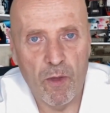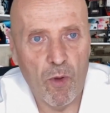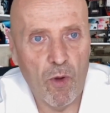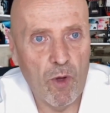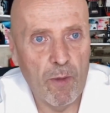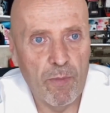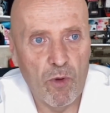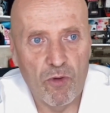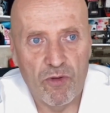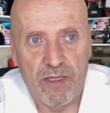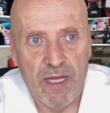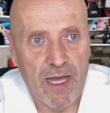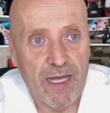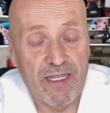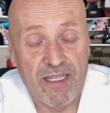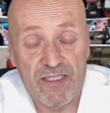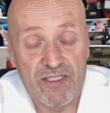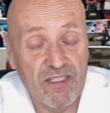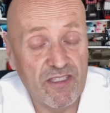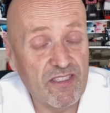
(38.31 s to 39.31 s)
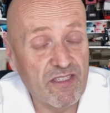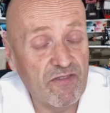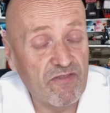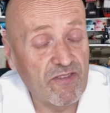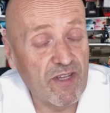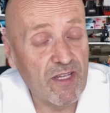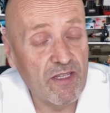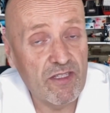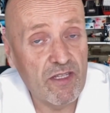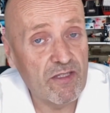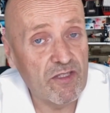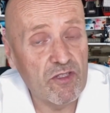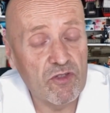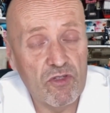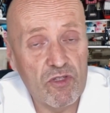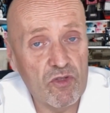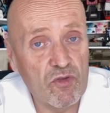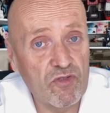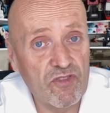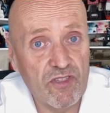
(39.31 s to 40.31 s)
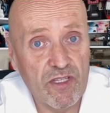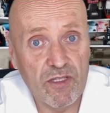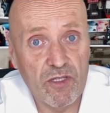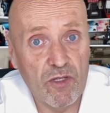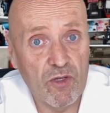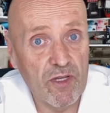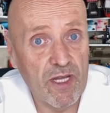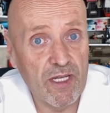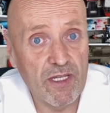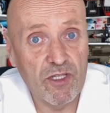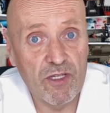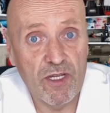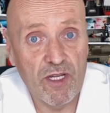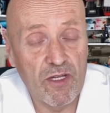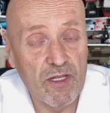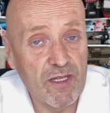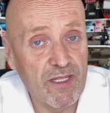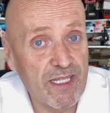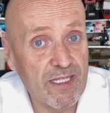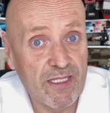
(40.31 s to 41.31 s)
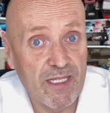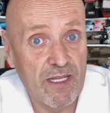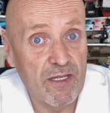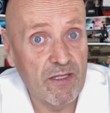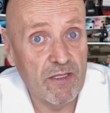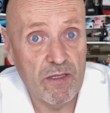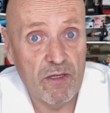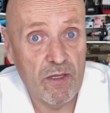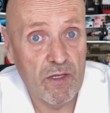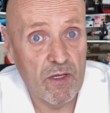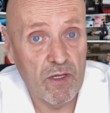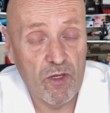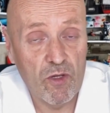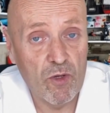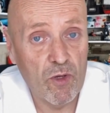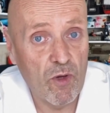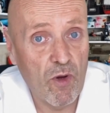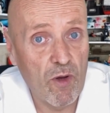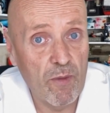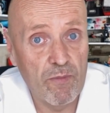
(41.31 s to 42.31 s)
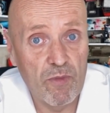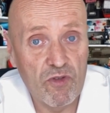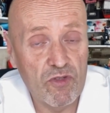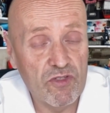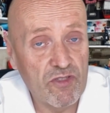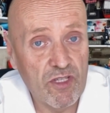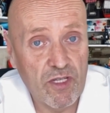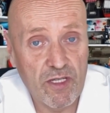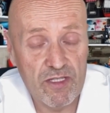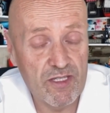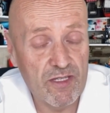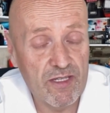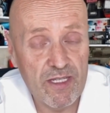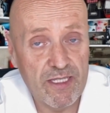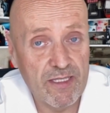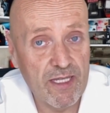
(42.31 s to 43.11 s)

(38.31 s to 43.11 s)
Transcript: almost any disinfectant you use in your regular cleaning. Almost certainly